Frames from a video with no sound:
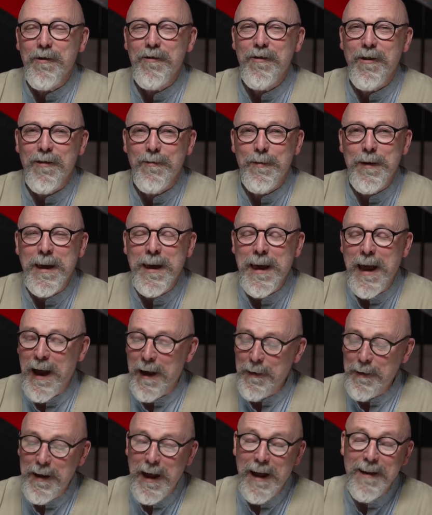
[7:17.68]
shots we can
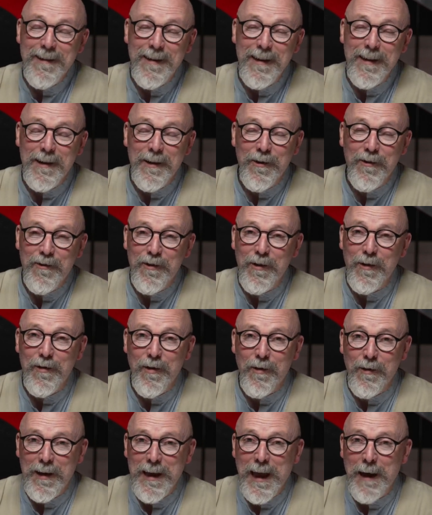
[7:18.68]
get. I'm actually going to
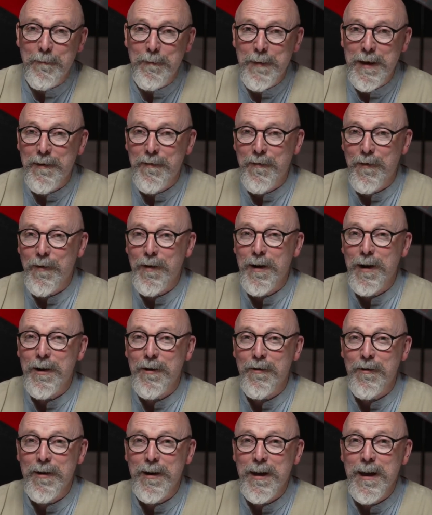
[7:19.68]
shoot on Kentmere
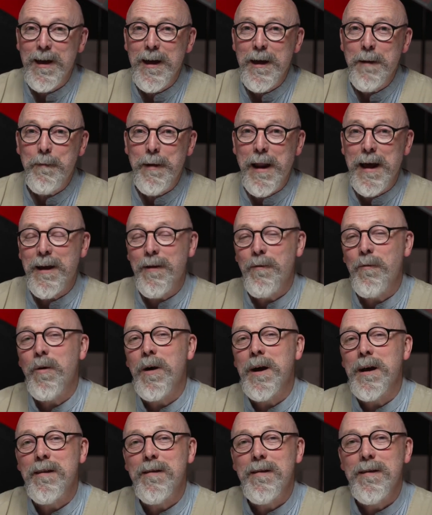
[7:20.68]
400 black and
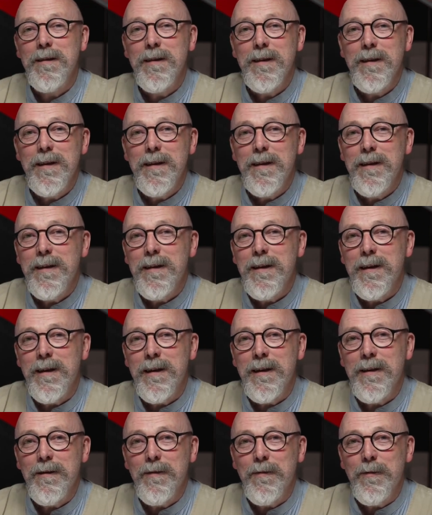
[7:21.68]
white,
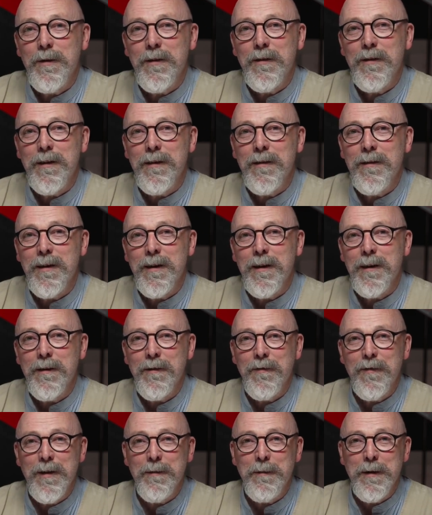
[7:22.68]
which is
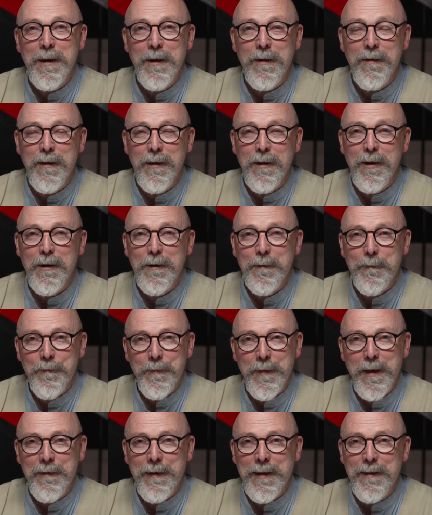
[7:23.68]
a film I use a lot.
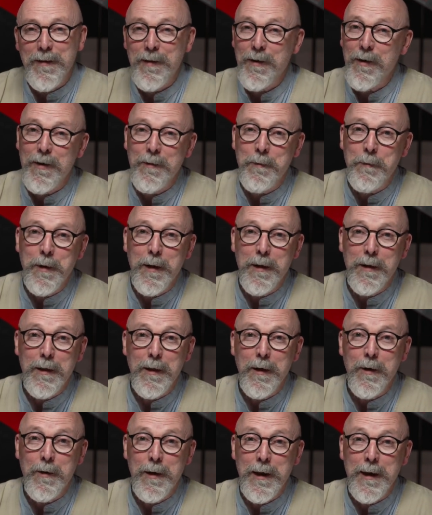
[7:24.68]
I've actually got it in
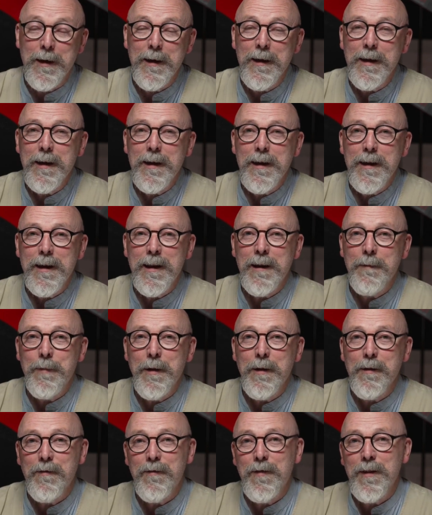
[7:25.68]
bulk loaded in a
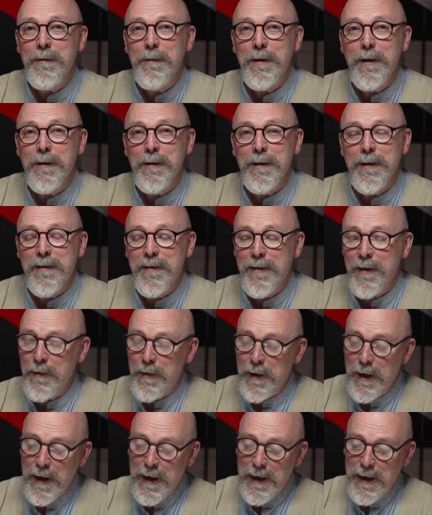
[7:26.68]
bulk film holder.
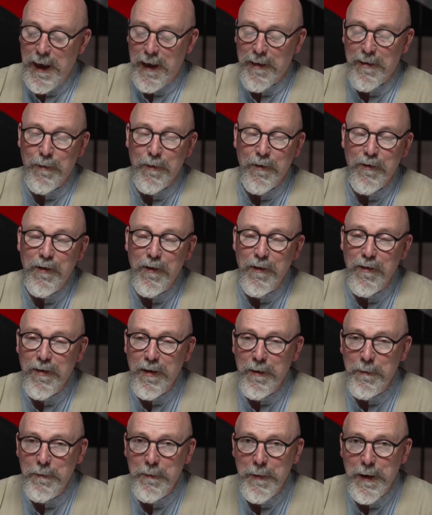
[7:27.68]
So yeah, so we'll shoot
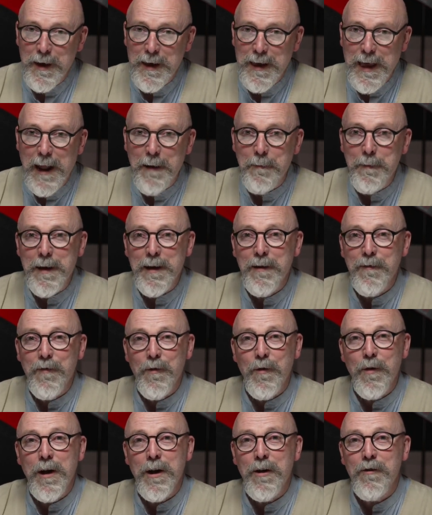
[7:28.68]
some Kentmere
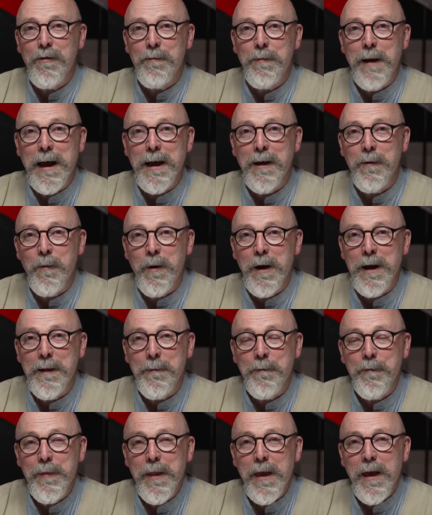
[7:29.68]
400 black and white,